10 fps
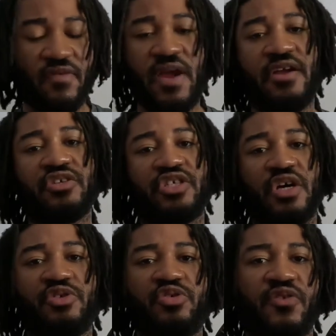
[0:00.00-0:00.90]
right here just
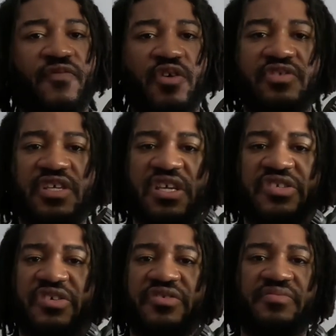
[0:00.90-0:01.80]
helps you traverse
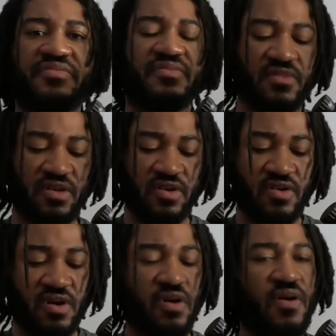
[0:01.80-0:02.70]
easier.
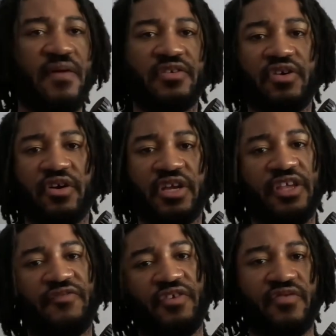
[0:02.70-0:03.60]
Oh, I have a target
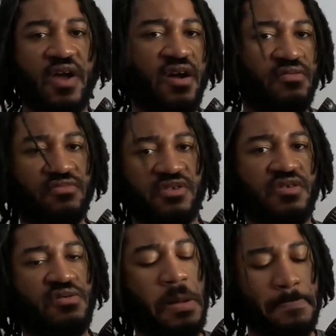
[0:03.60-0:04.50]
that's further out, you
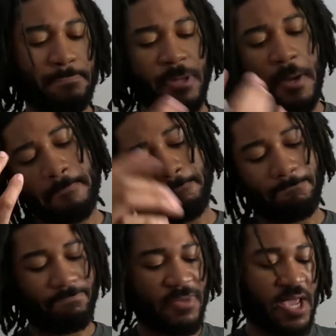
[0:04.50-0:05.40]
know. Boom.
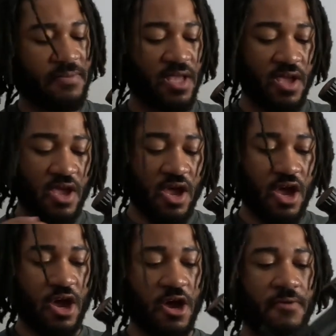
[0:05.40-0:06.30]

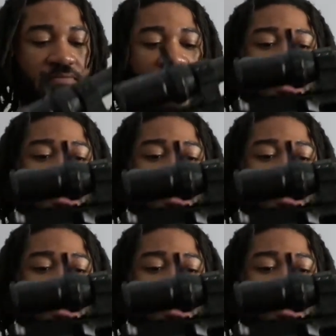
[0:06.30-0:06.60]
Yeah.